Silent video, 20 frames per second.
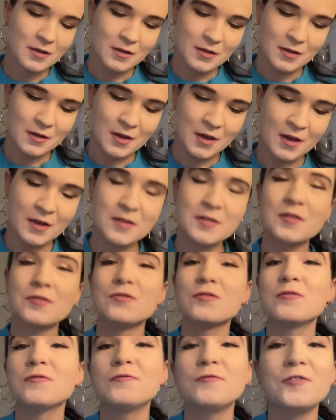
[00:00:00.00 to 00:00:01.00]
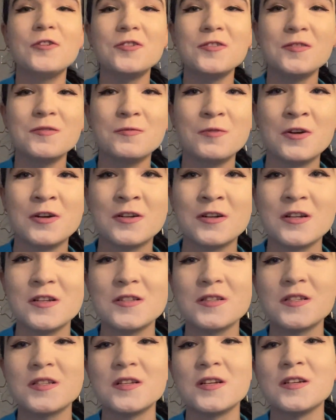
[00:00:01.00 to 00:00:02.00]
yeah, so the first one,
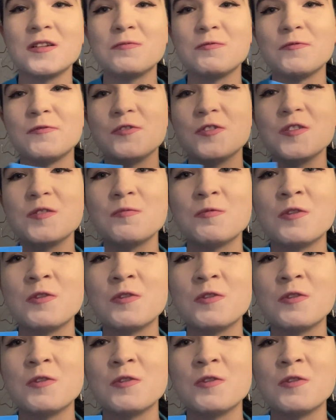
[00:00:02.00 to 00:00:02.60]
let's start with this